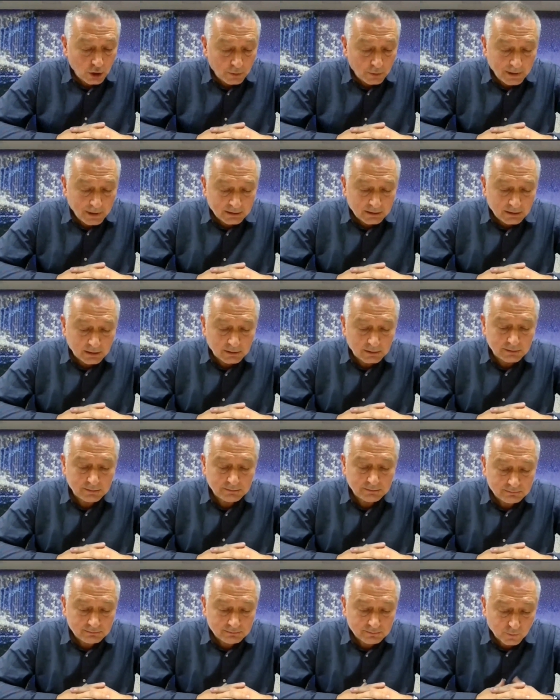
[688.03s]
No matter
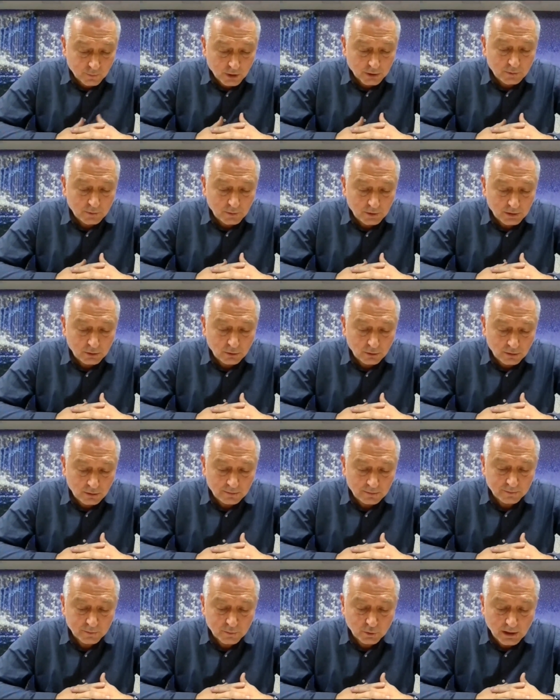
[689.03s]
what we
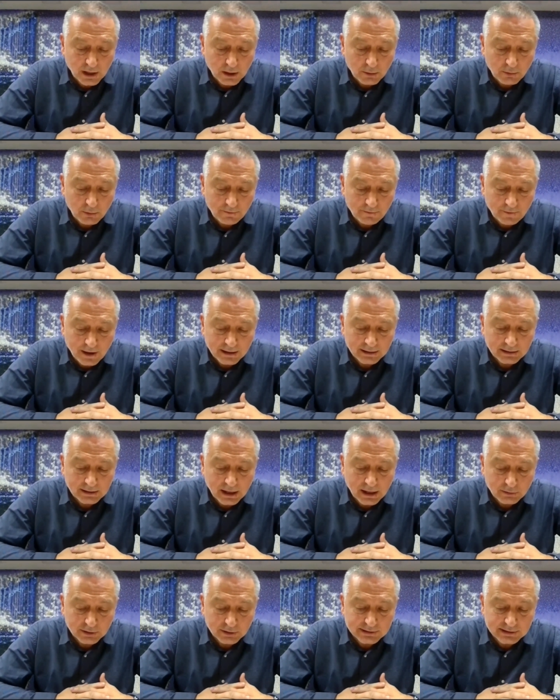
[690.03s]
do, today we
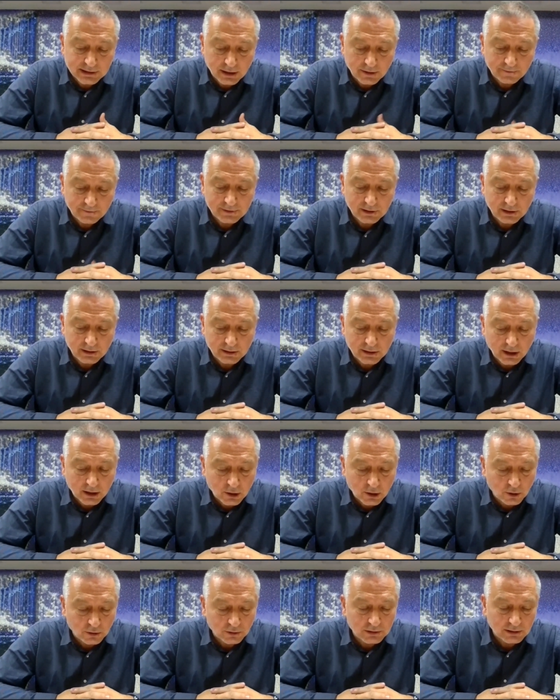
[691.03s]
find ourselves in the
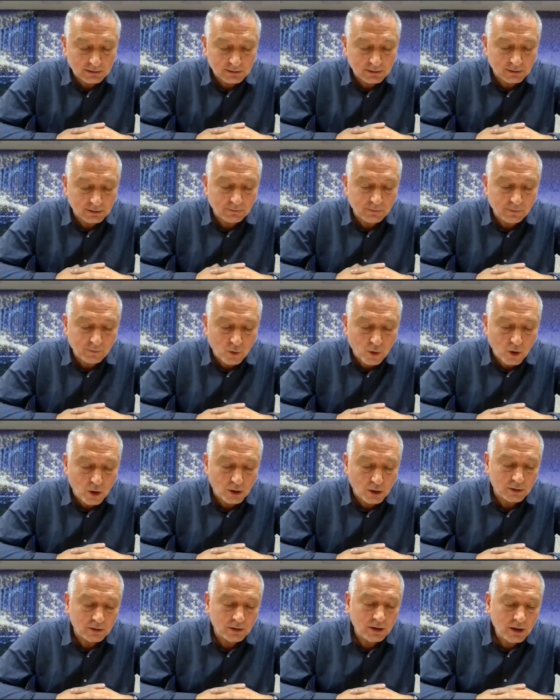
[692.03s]
context of
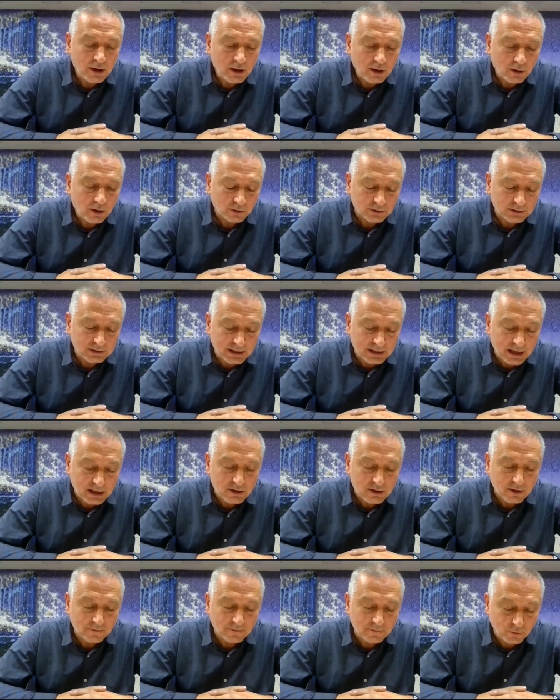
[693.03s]
war on the
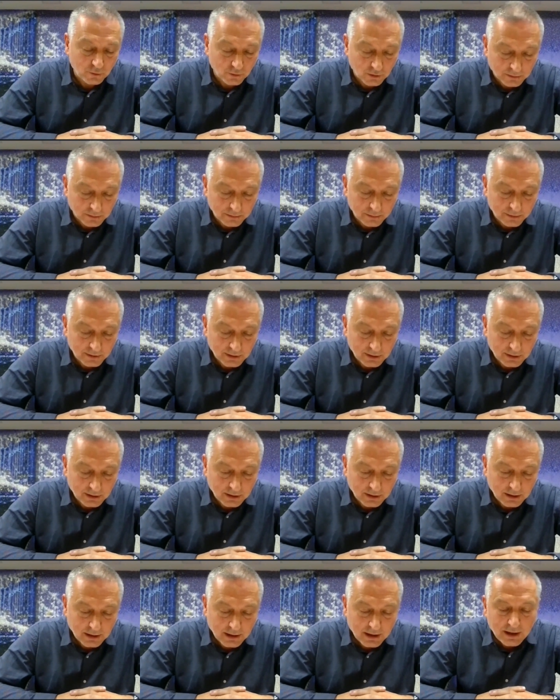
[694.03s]
edge of Europe.
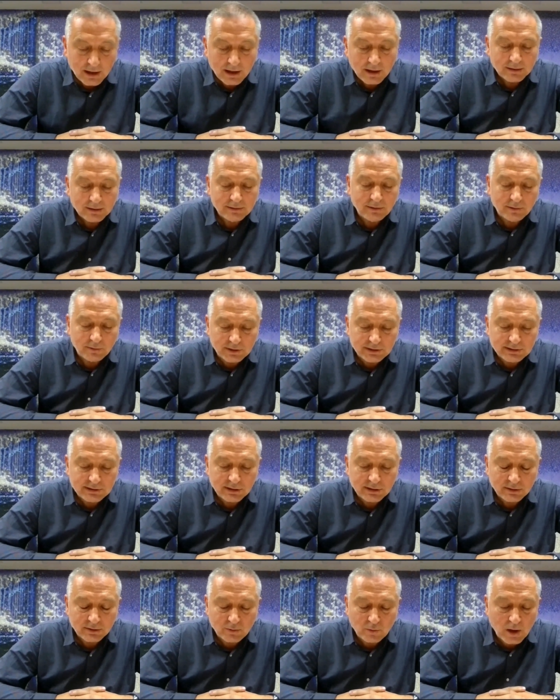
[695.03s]
The
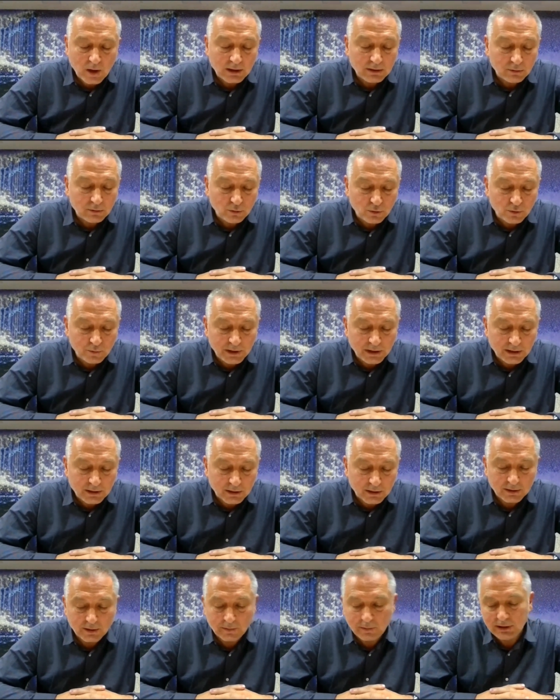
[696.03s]
recent one
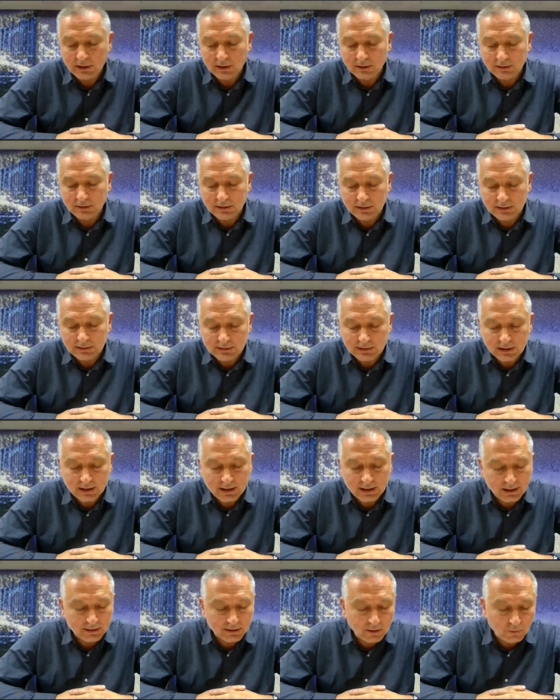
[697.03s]
looming in the Middle
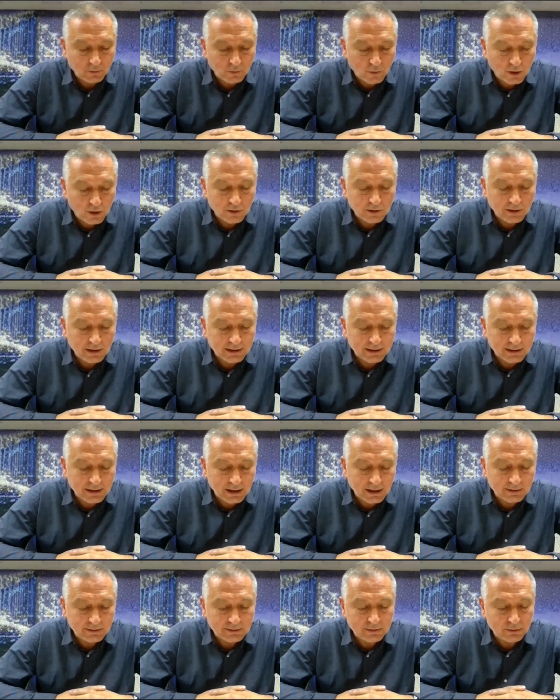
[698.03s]
East and the war
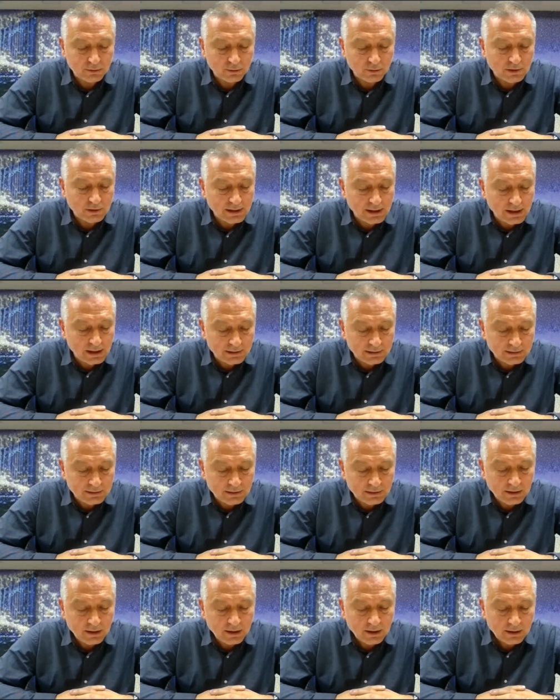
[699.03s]
against
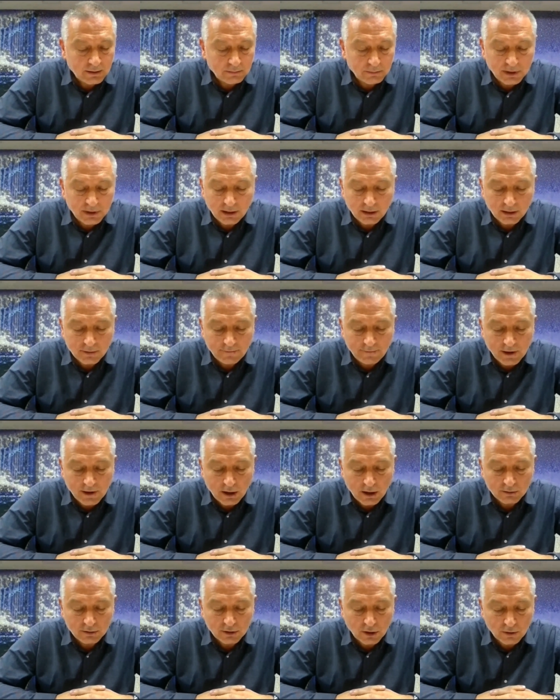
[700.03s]
Ukraine being
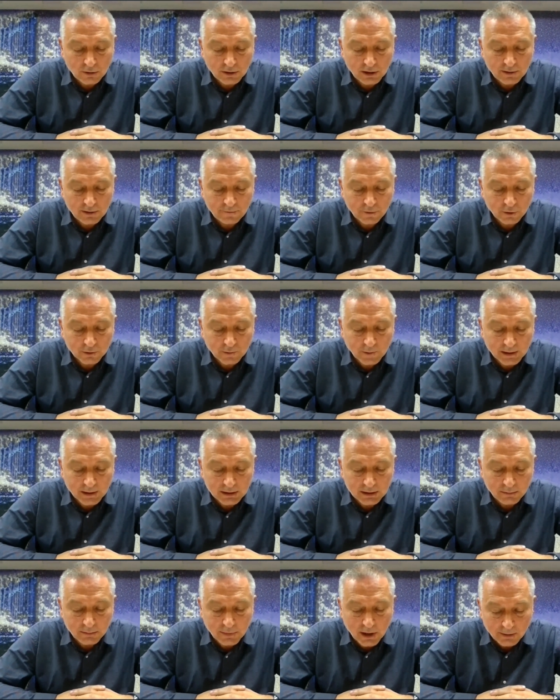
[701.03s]
fought already for
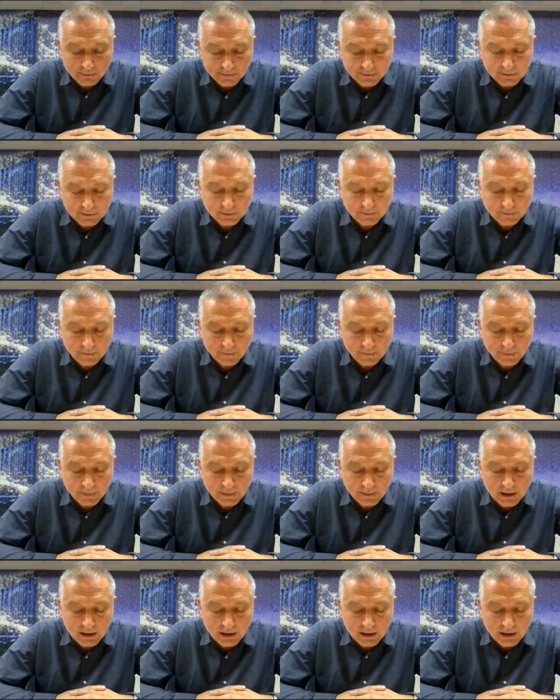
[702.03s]
20 months.